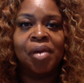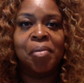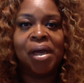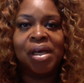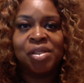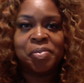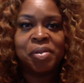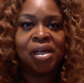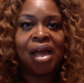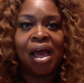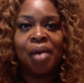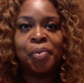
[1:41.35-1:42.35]
my husband and
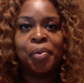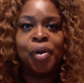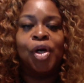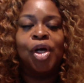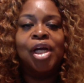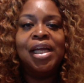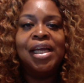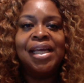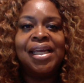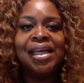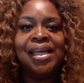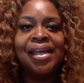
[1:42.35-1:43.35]
I were
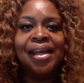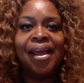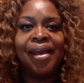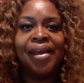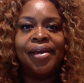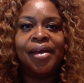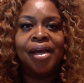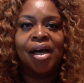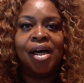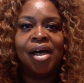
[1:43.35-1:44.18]
in a